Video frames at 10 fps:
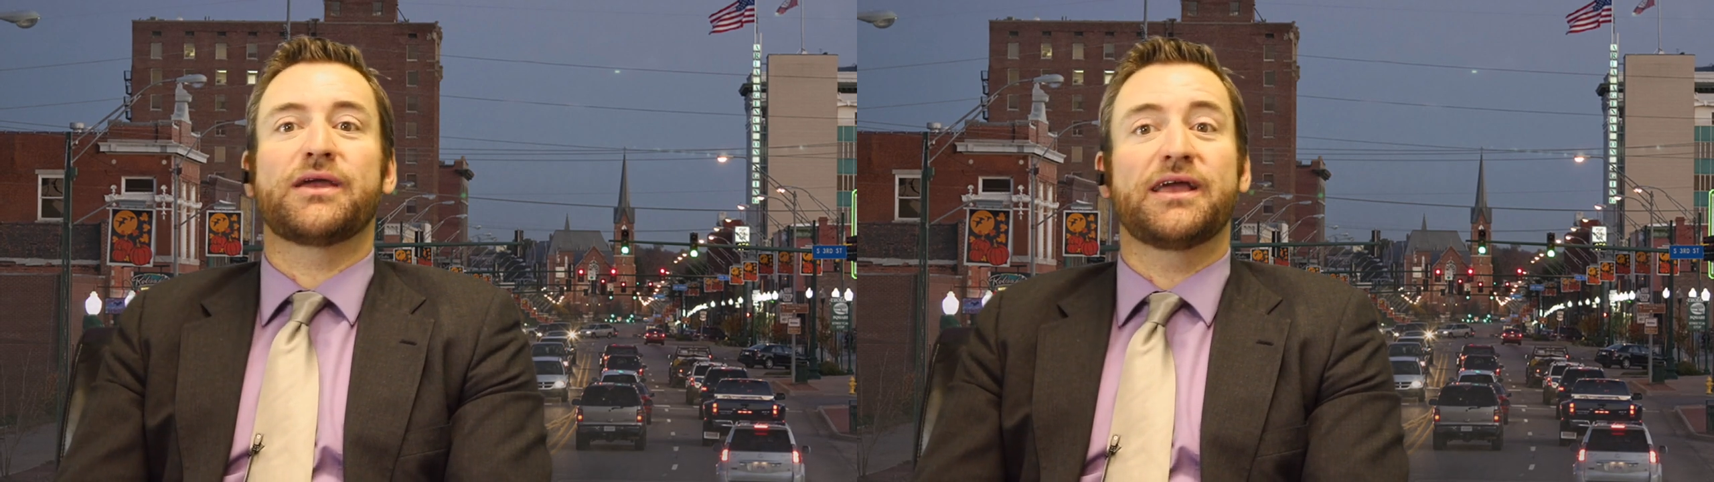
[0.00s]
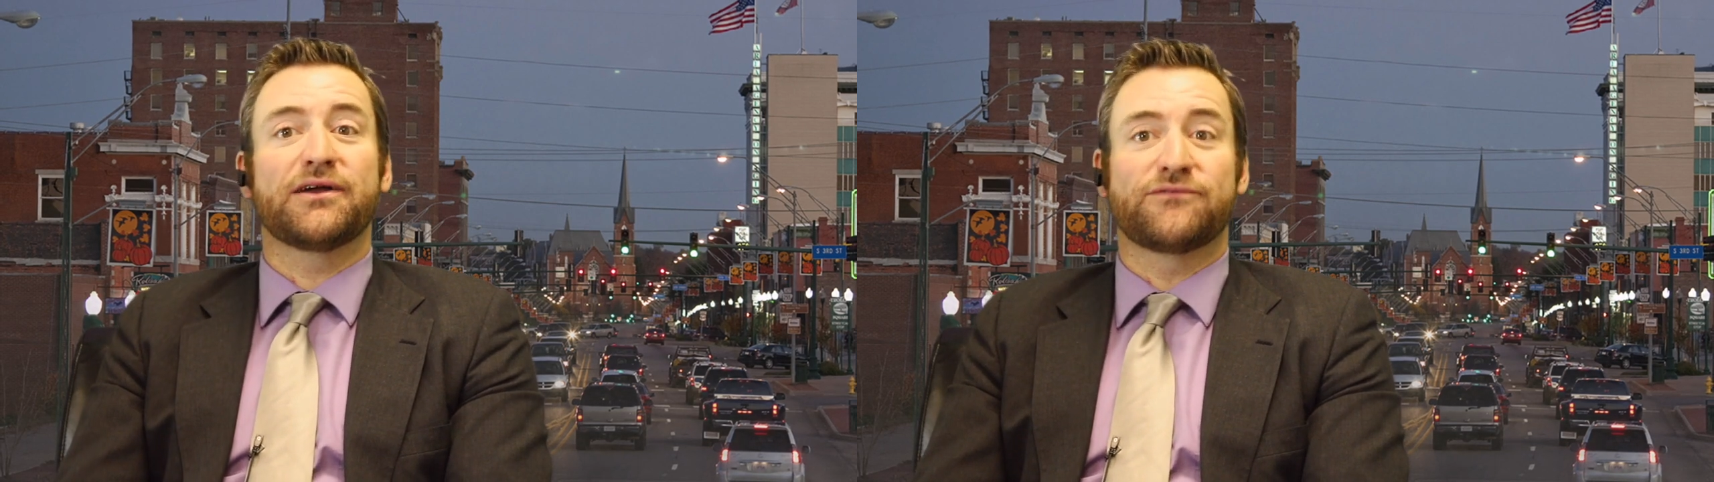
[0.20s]

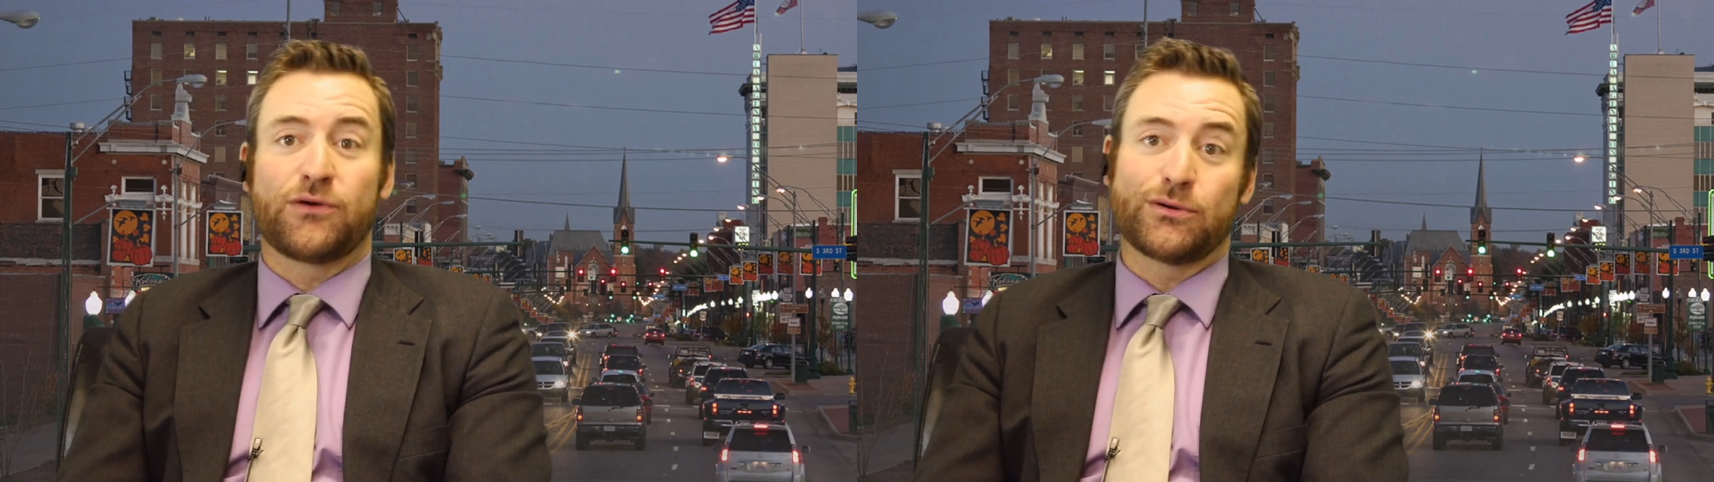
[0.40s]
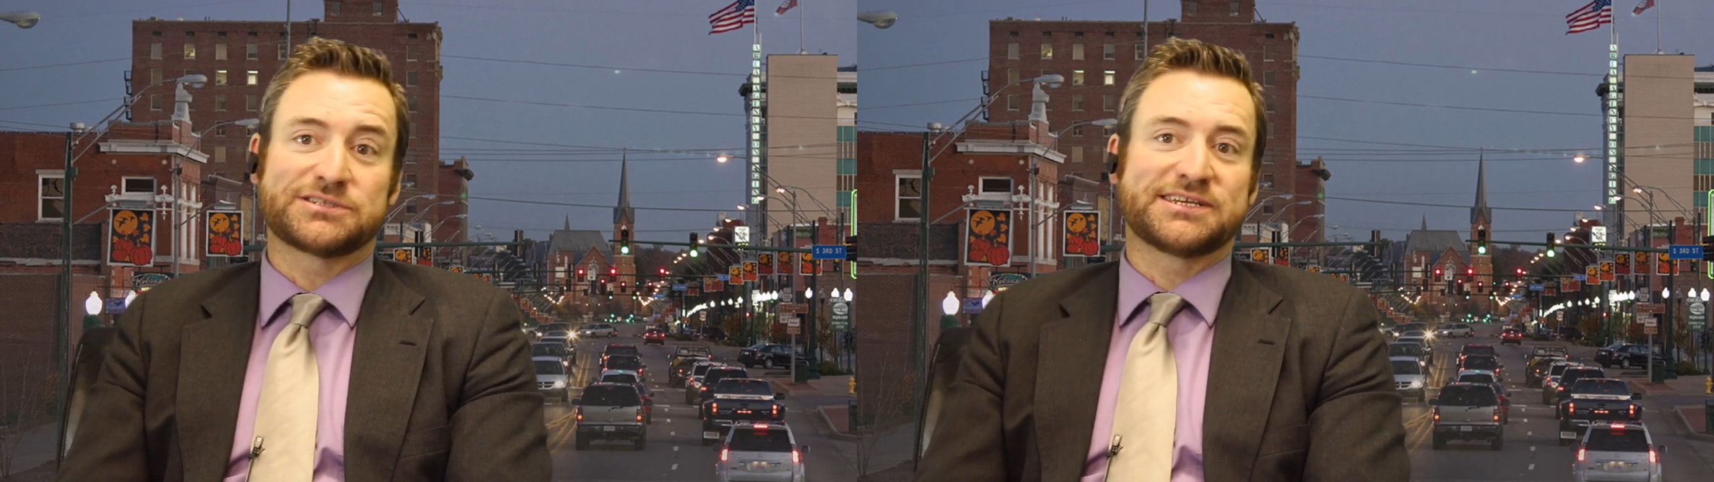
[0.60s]
here,
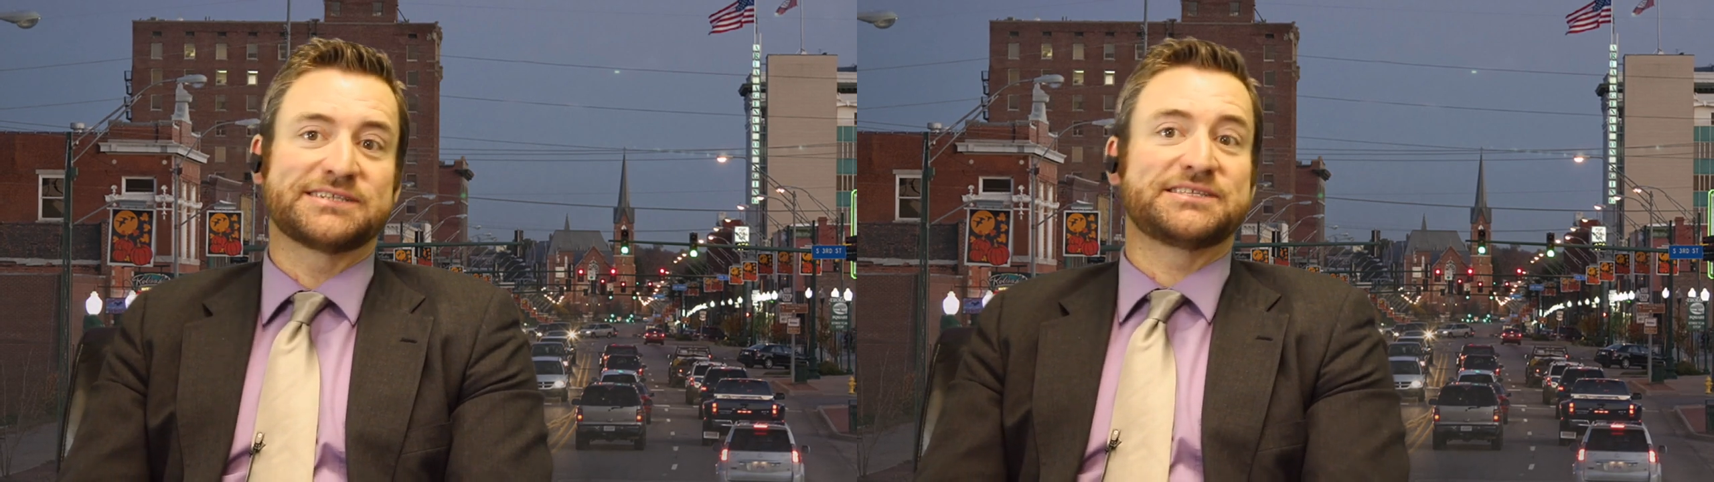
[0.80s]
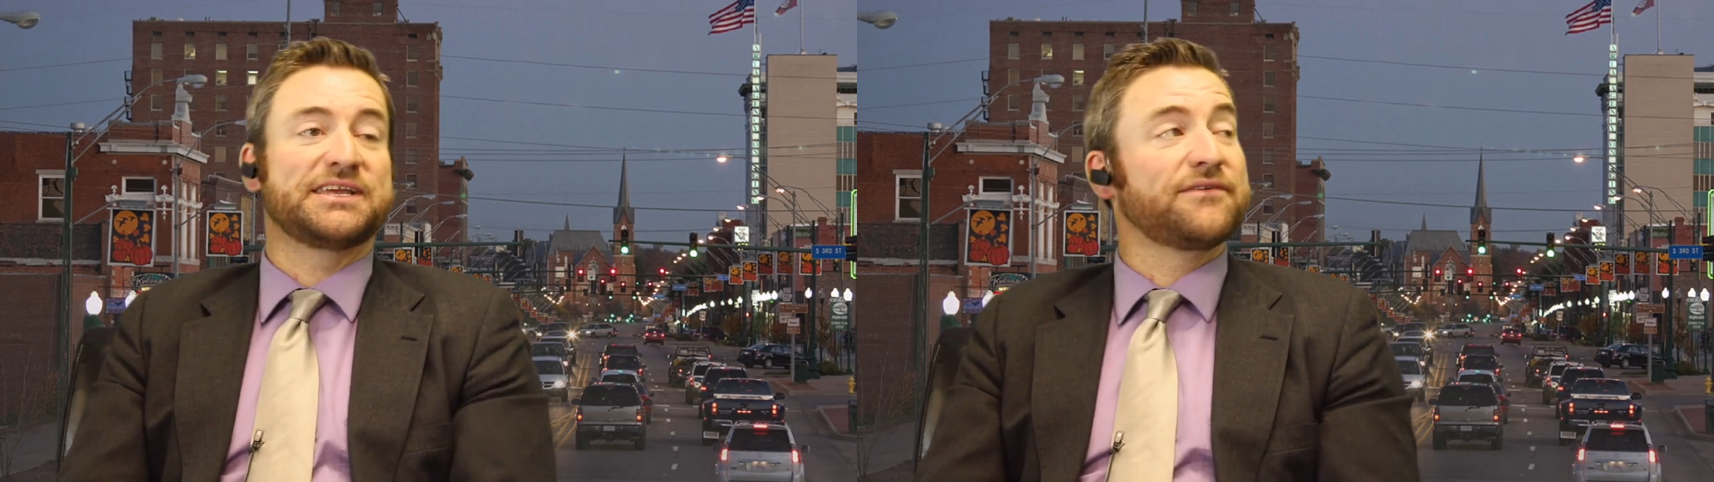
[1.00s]
folks,
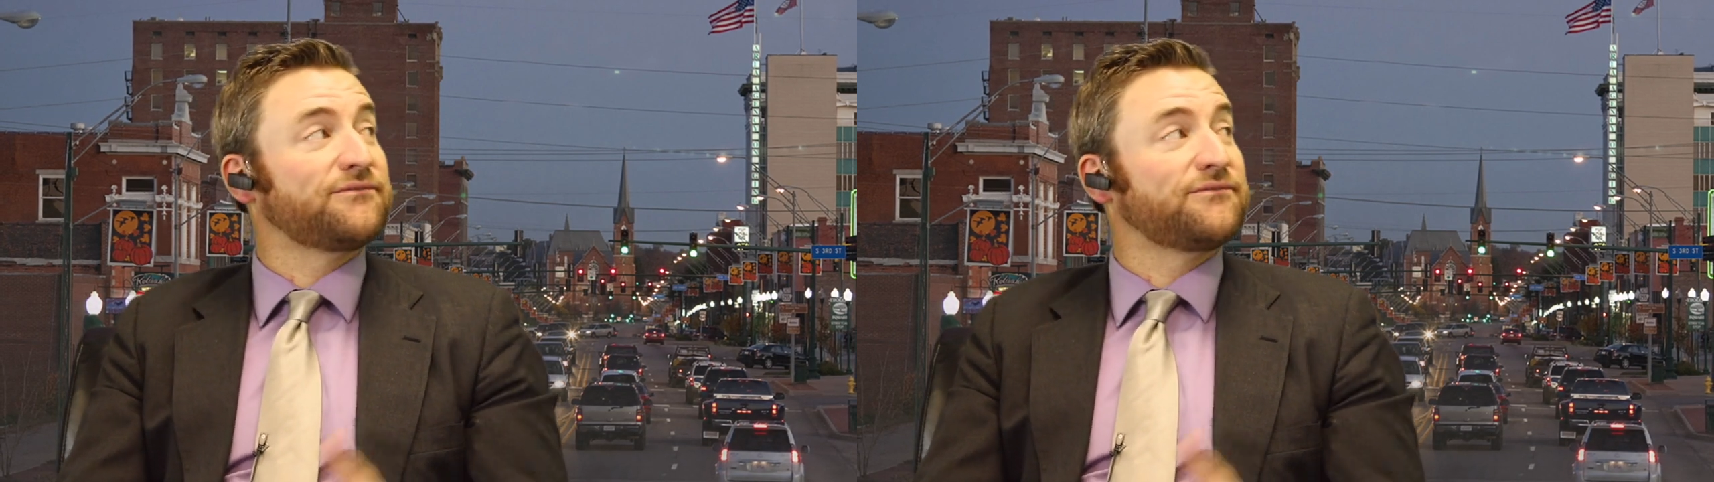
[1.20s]
is the